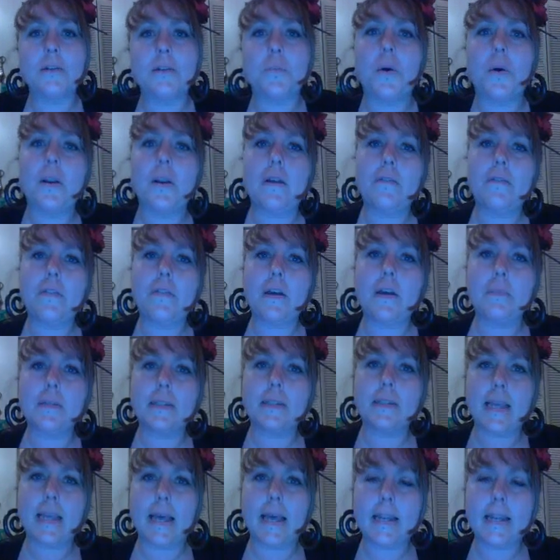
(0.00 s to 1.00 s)
One of them is
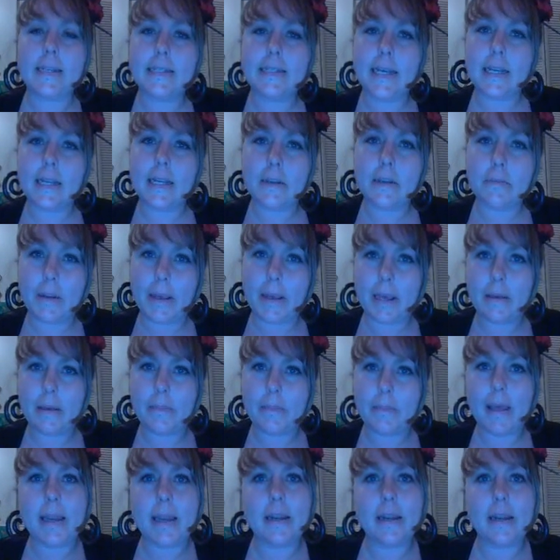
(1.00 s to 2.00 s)
an annotated bib
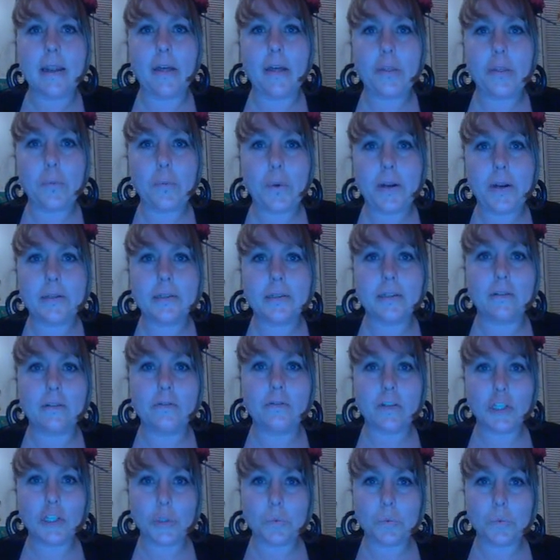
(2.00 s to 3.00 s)
and another one is a
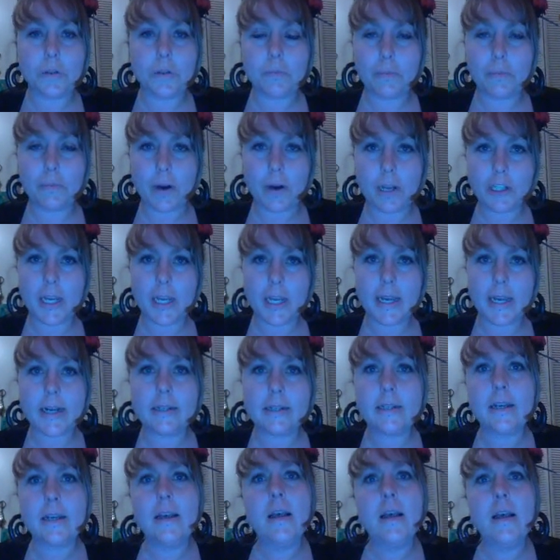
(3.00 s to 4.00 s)
visual project.